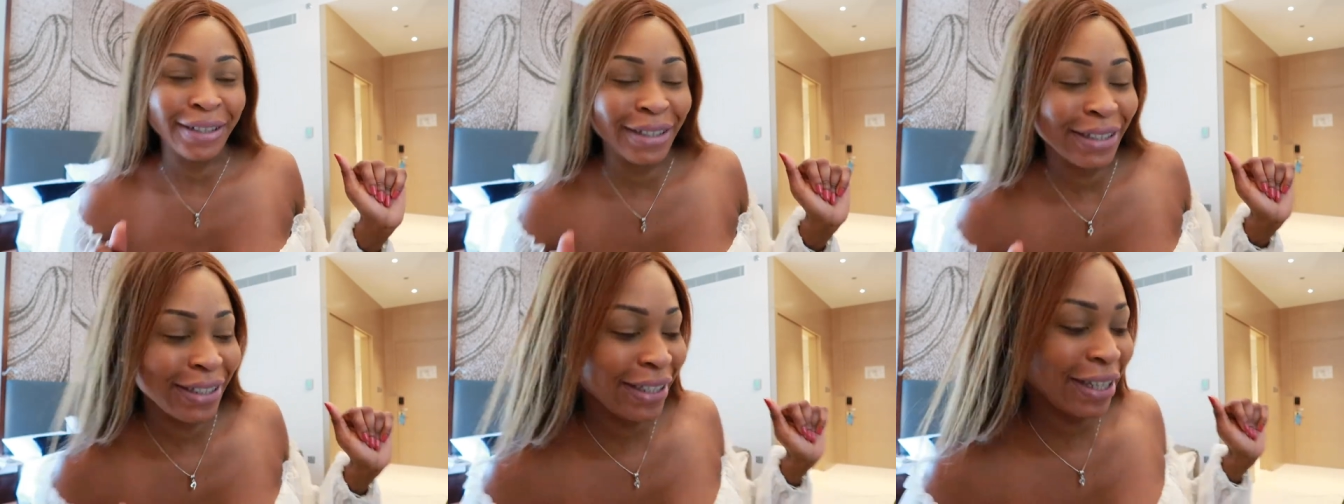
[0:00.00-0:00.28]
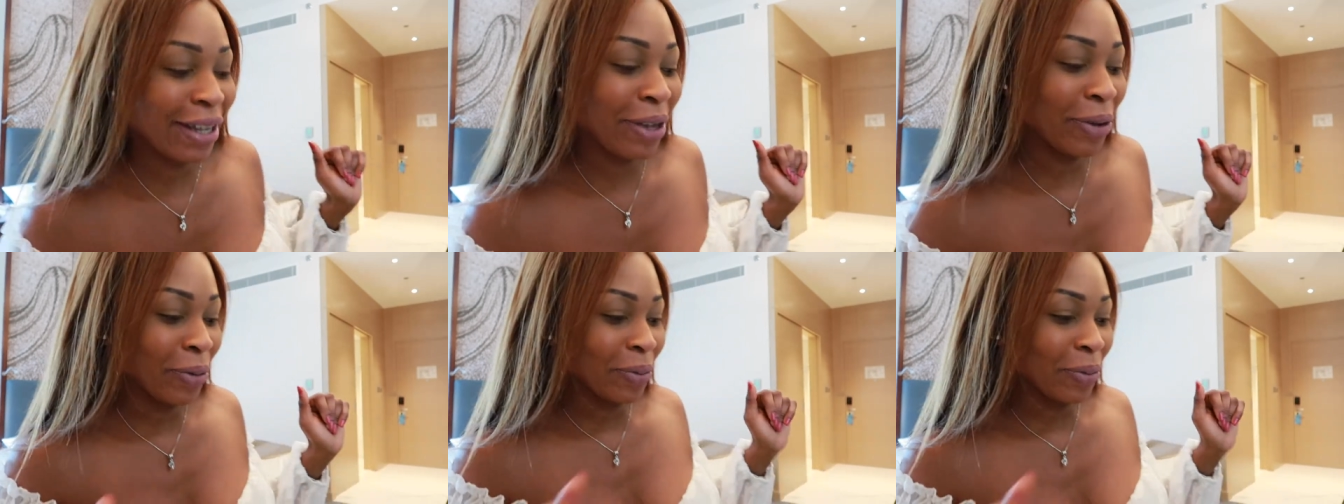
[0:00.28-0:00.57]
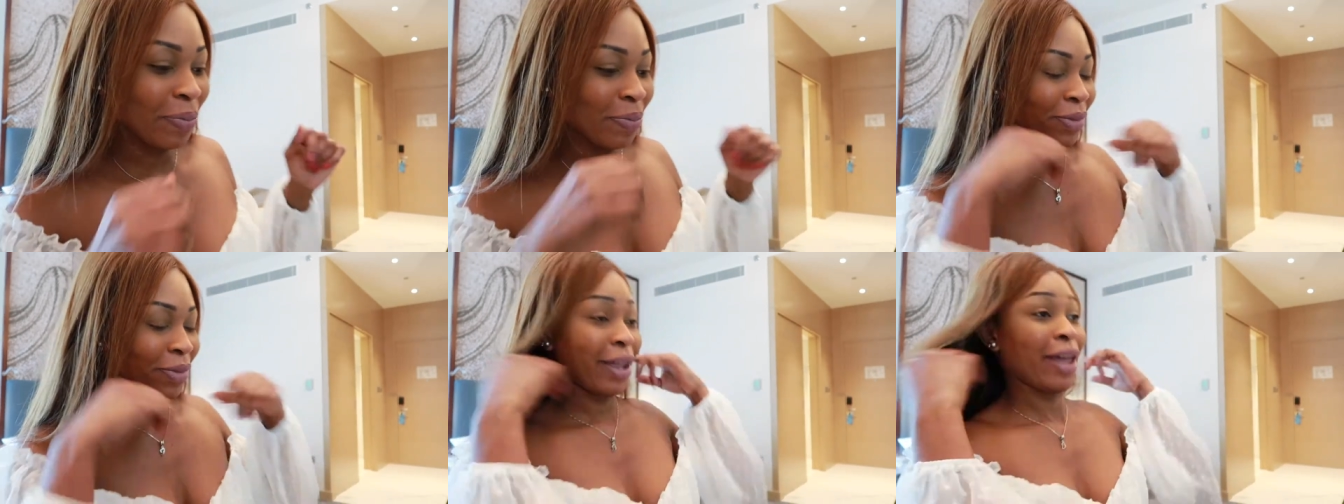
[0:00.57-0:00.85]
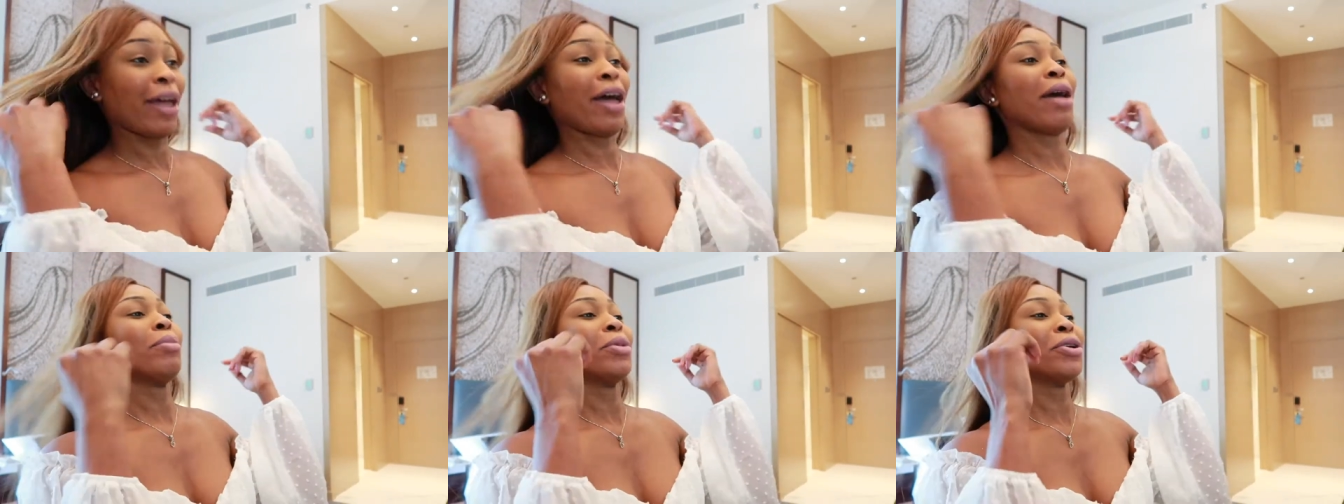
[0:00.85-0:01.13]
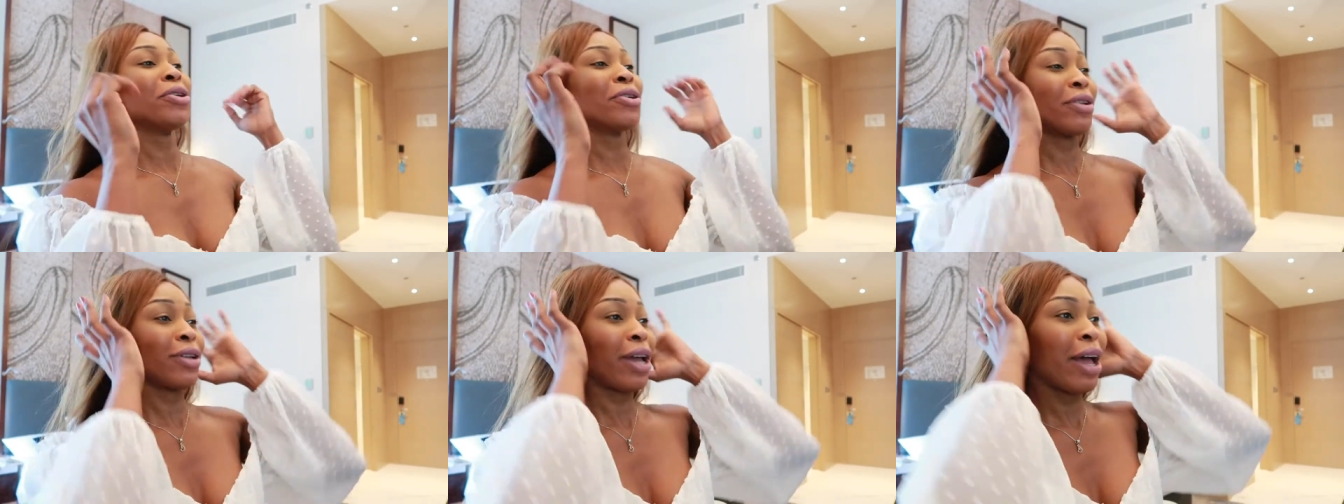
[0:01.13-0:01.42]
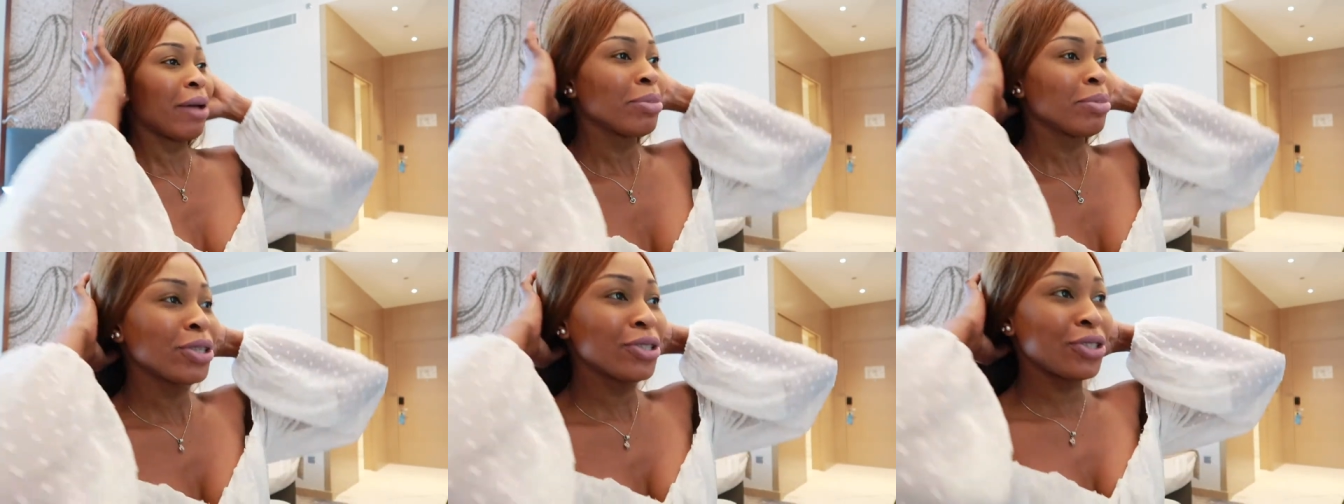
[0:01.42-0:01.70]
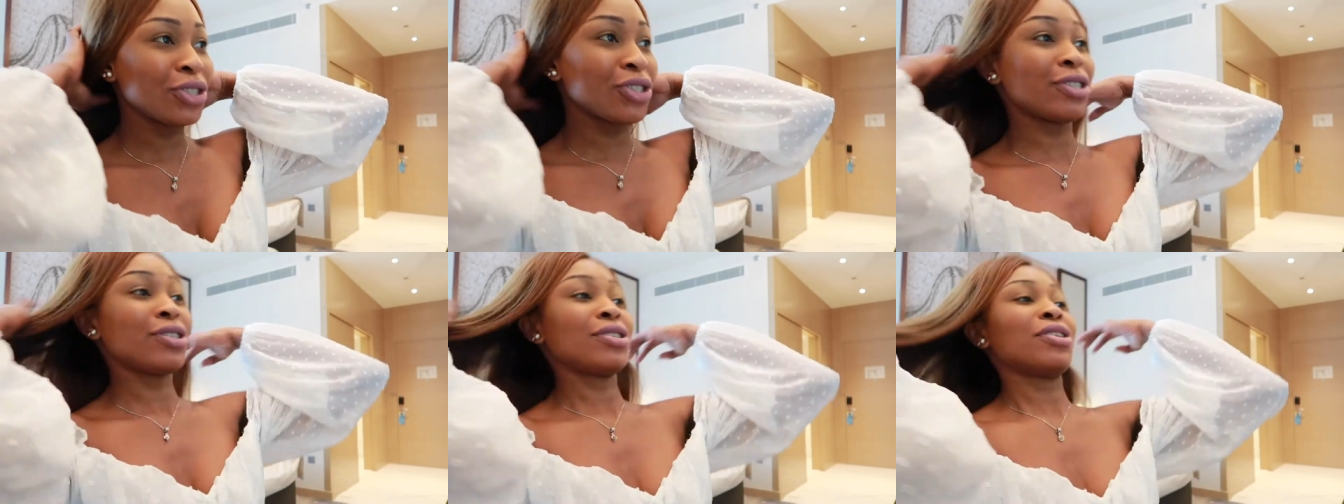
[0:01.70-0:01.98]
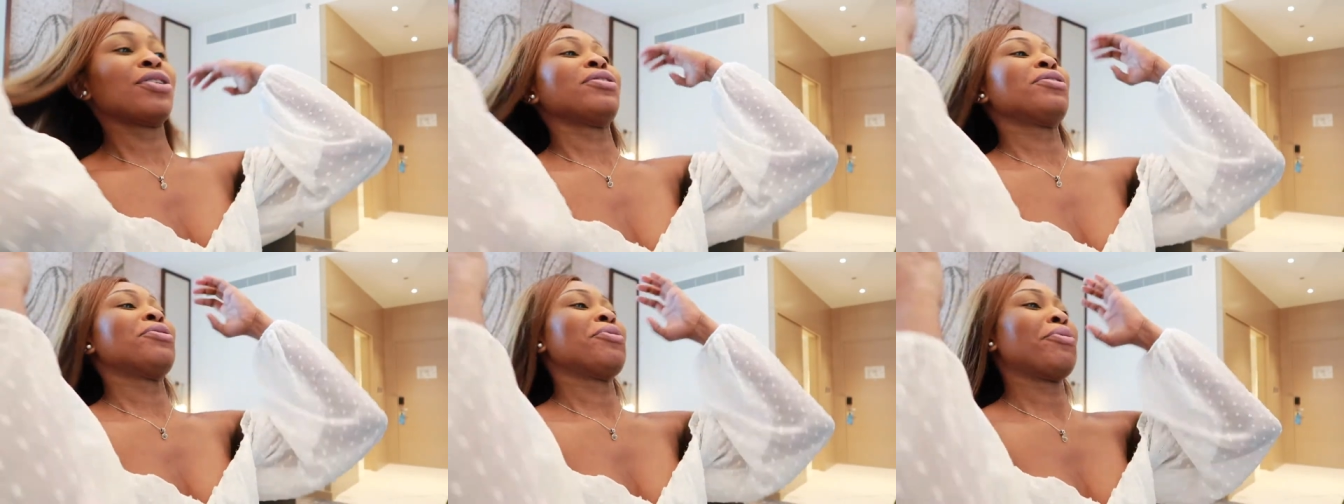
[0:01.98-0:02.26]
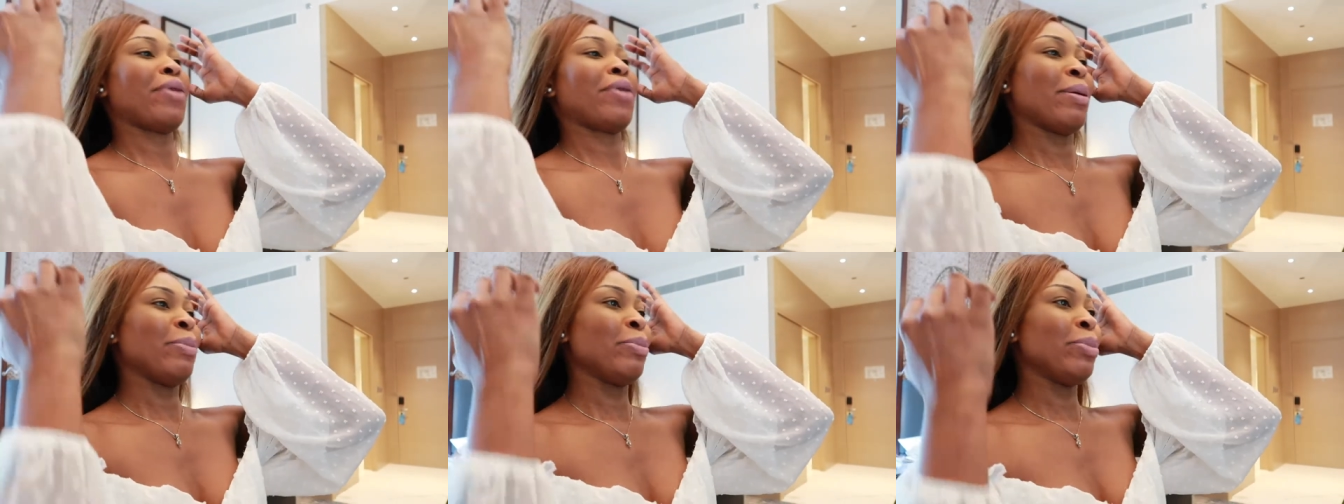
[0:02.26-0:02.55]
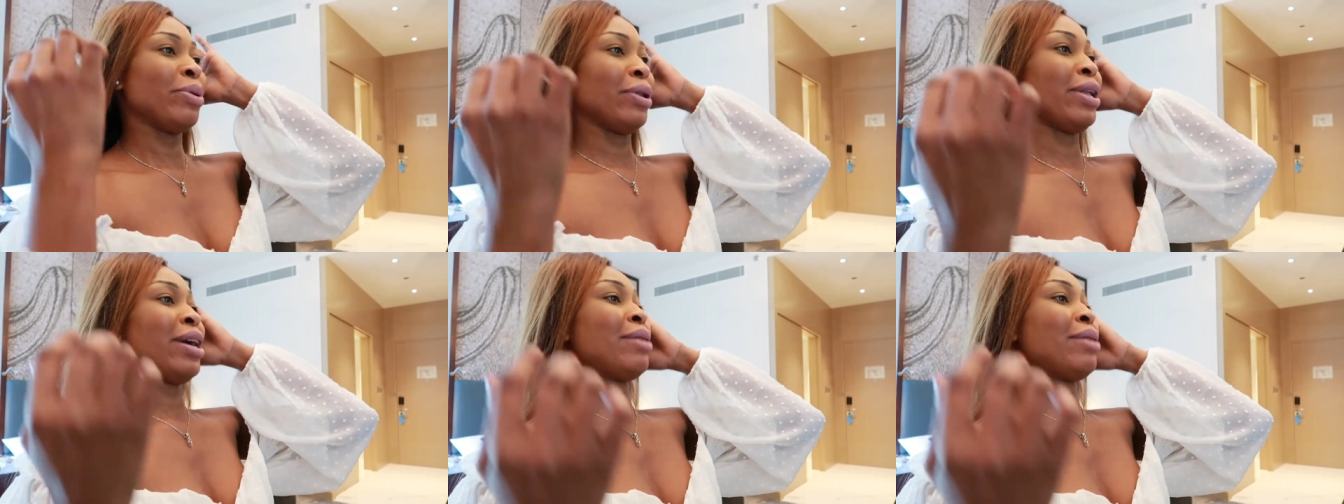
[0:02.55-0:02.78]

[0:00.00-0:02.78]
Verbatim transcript: So I'm not I'm not just gonna ramble,